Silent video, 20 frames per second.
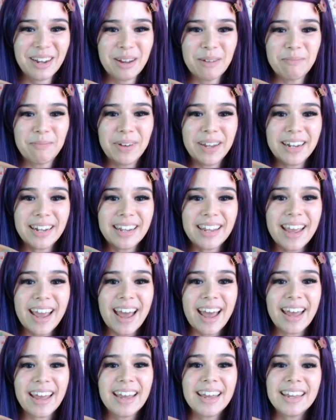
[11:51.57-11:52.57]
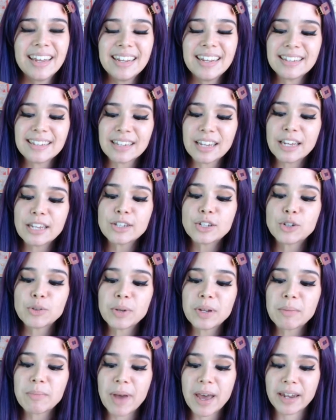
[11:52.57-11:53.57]
But yeah, he's
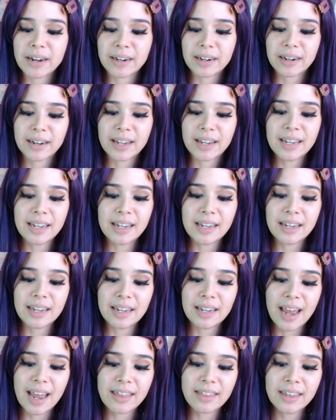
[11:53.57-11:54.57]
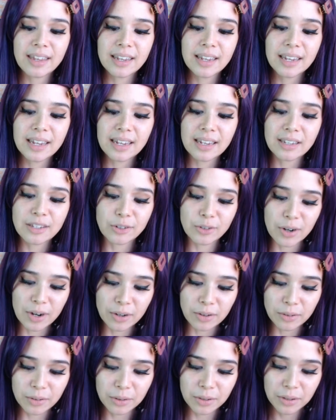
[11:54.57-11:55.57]
doing better. I think he
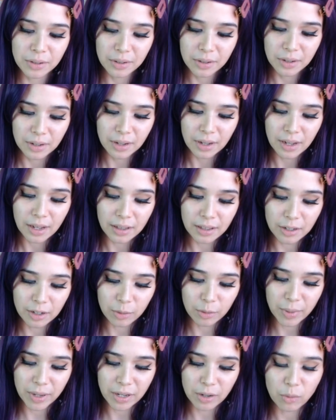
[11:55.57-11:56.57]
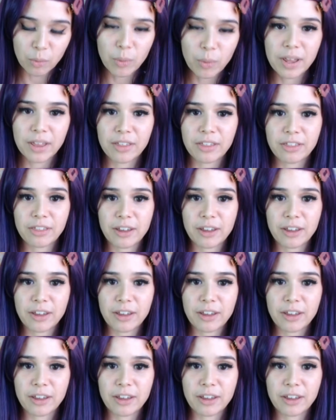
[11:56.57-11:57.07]
struggled a little bit with